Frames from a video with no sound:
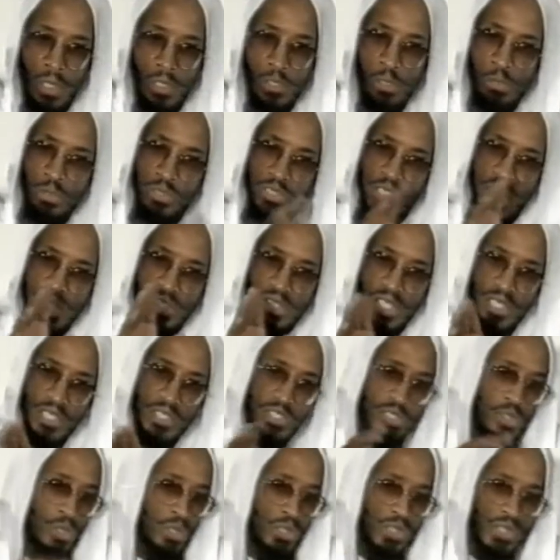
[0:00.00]
And you
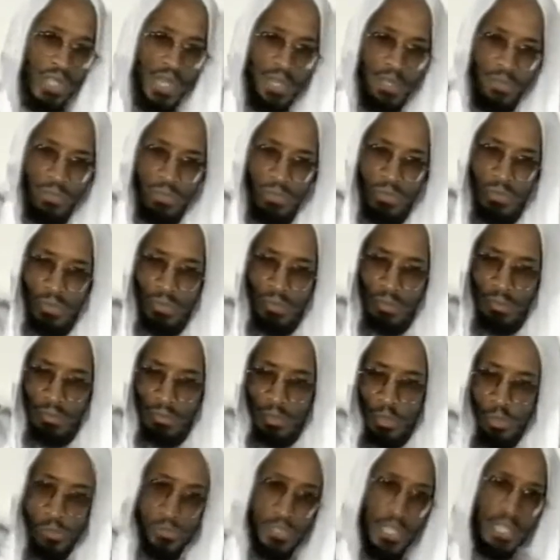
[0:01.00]
sentence yourself.
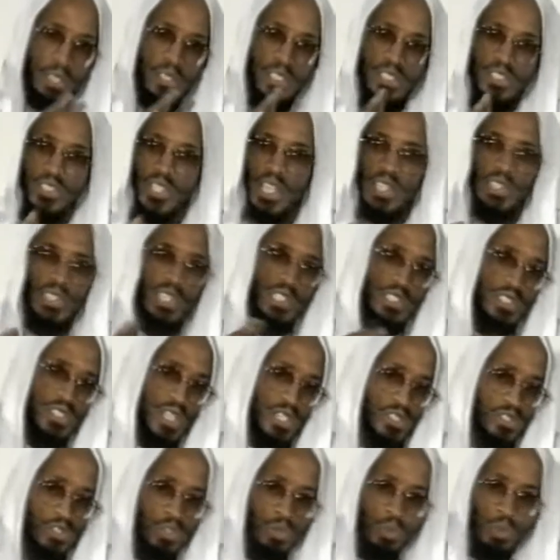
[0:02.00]
You take the sentence
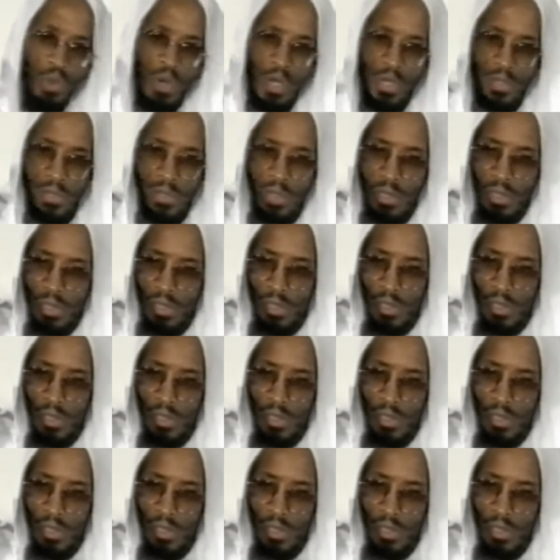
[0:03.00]
that you want.